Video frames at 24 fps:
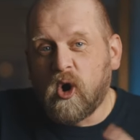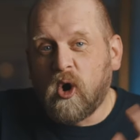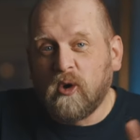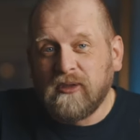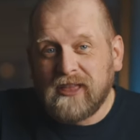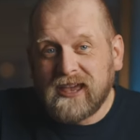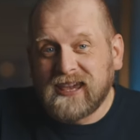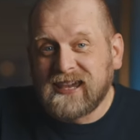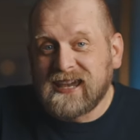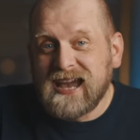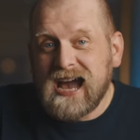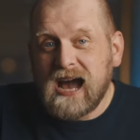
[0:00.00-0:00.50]

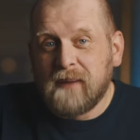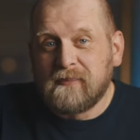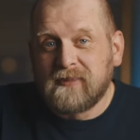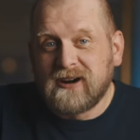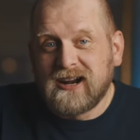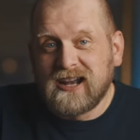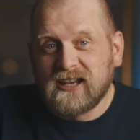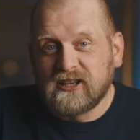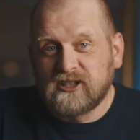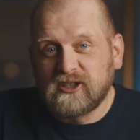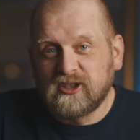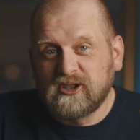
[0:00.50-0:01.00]
other
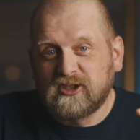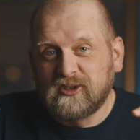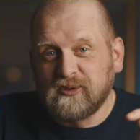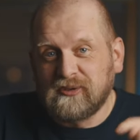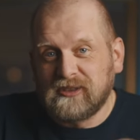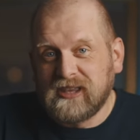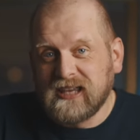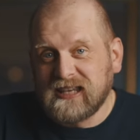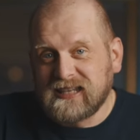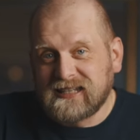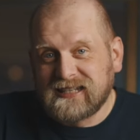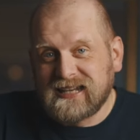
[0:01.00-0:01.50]
cameras to
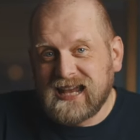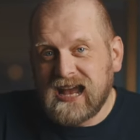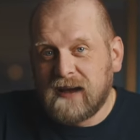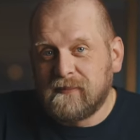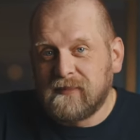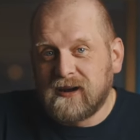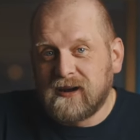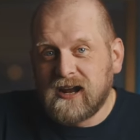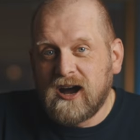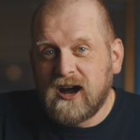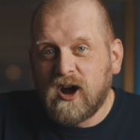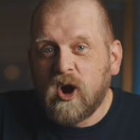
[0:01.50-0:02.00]
this
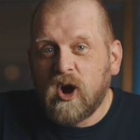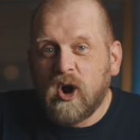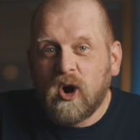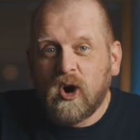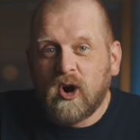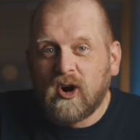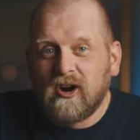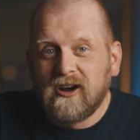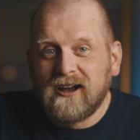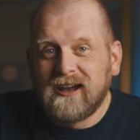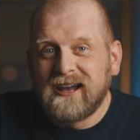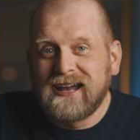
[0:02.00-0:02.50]
camera
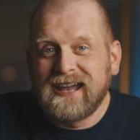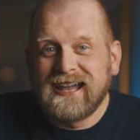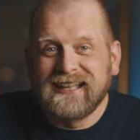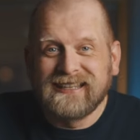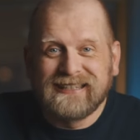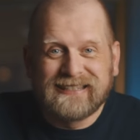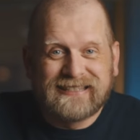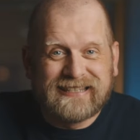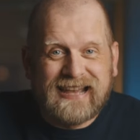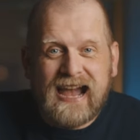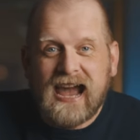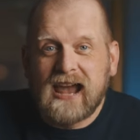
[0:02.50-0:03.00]
or
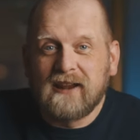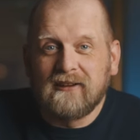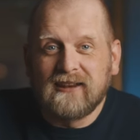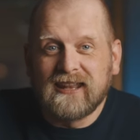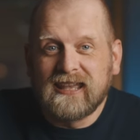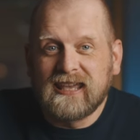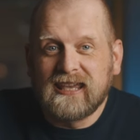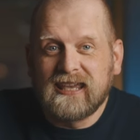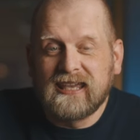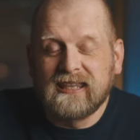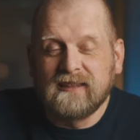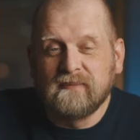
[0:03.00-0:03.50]

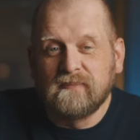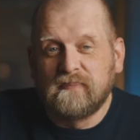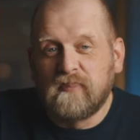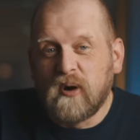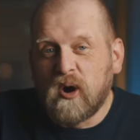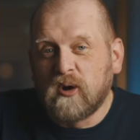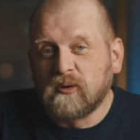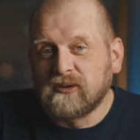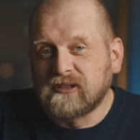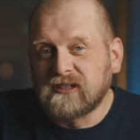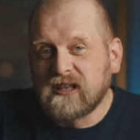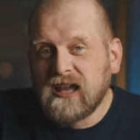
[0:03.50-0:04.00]
entirely in
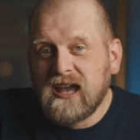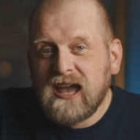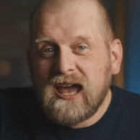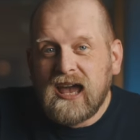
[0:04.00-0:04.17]
post.